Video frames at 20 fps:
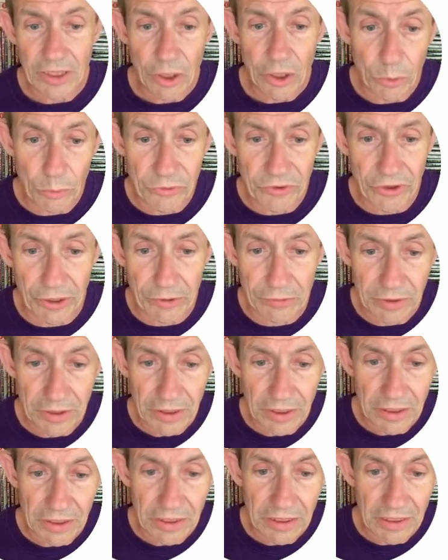Also,
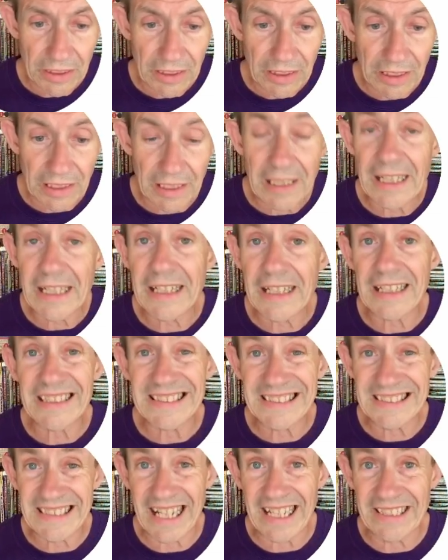click
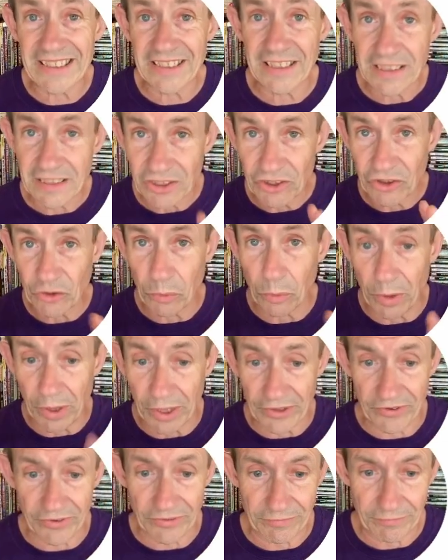Z
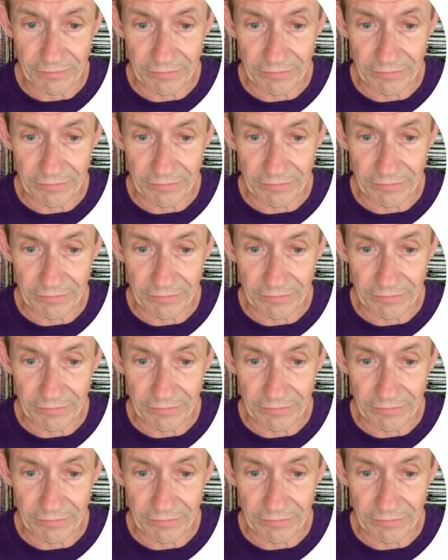twice.